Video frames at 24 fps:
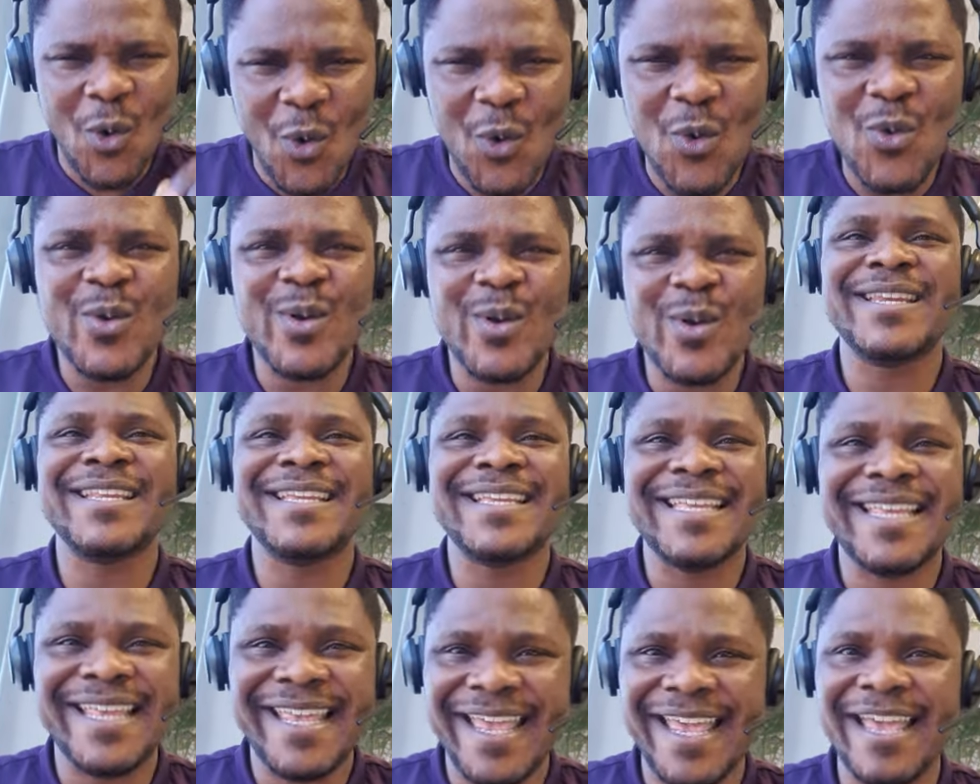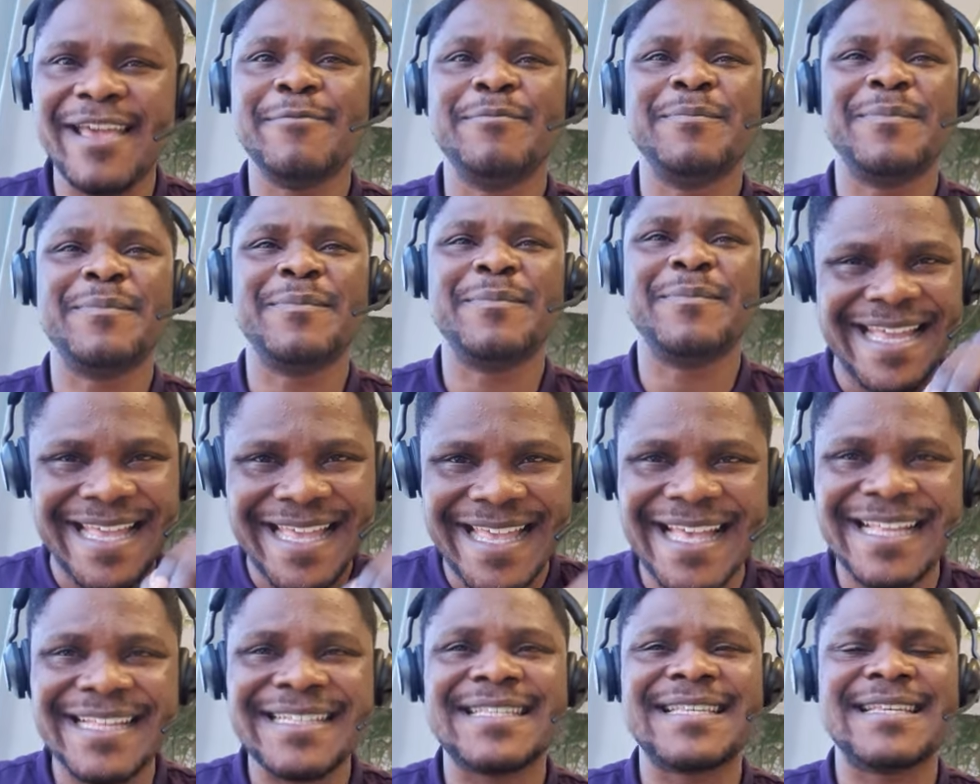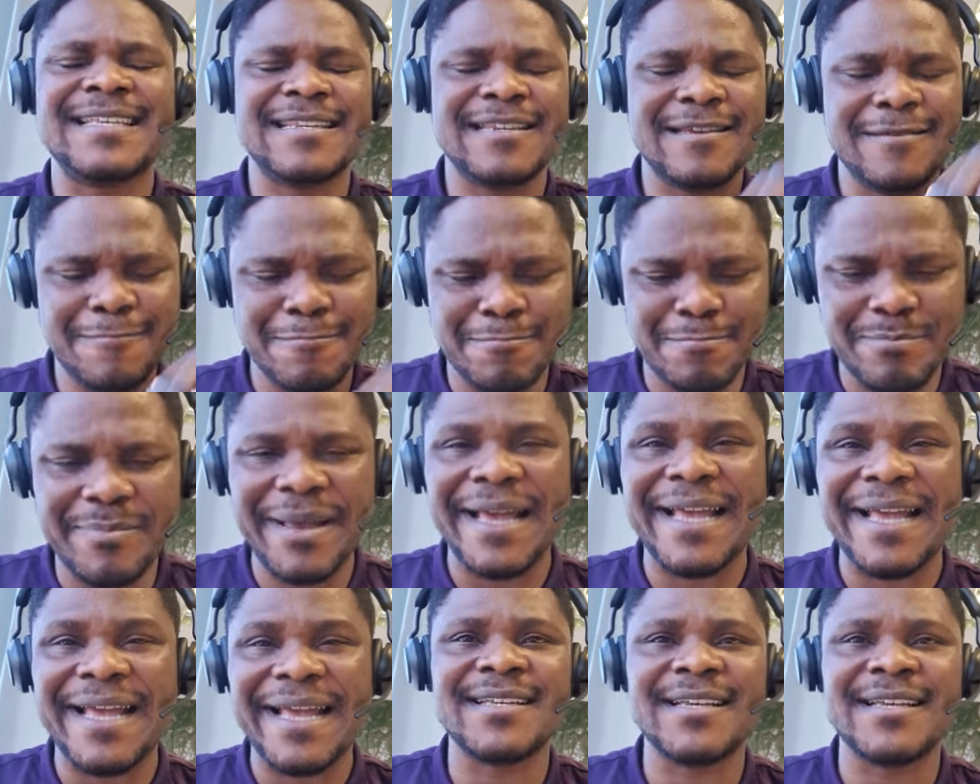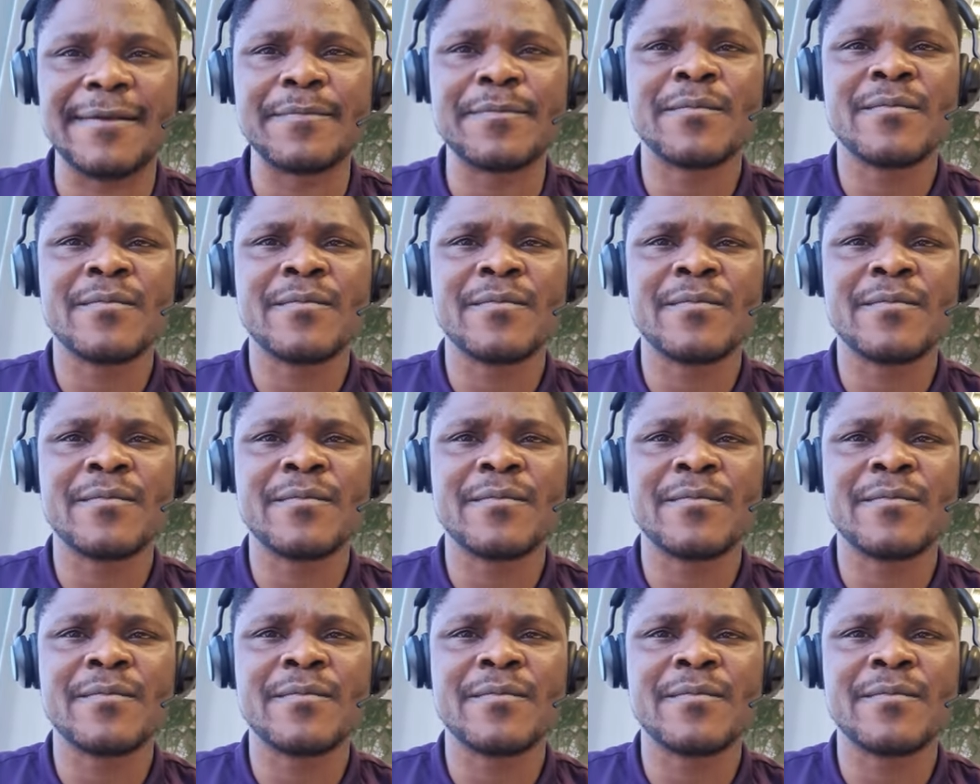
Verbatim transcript: only keep getting better.